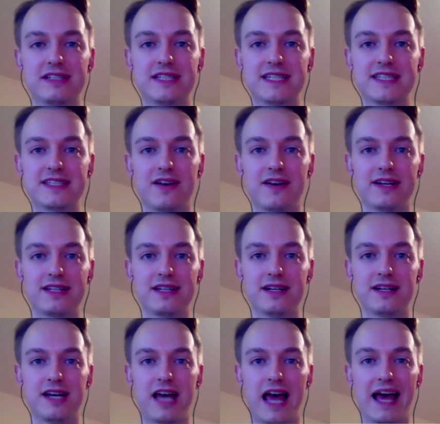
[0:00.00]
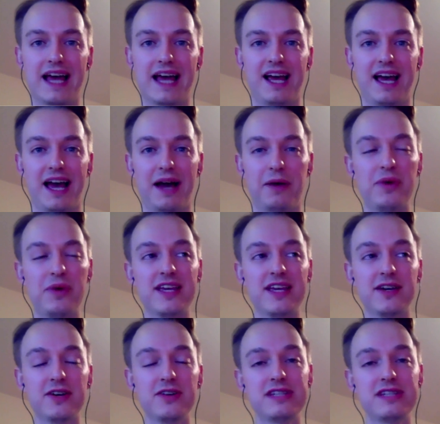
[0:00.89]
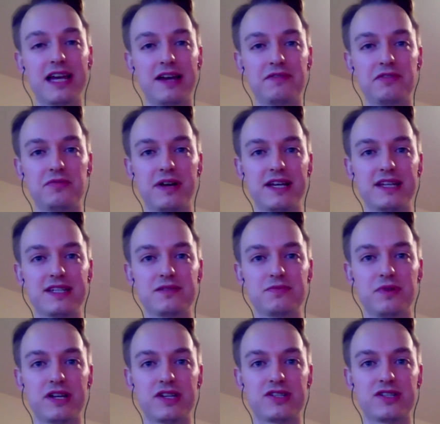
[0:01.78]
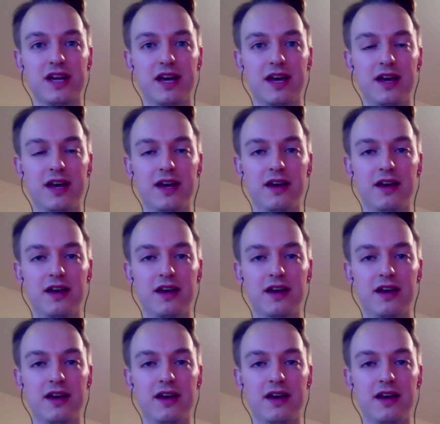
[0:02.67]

decider, and we could have a race which,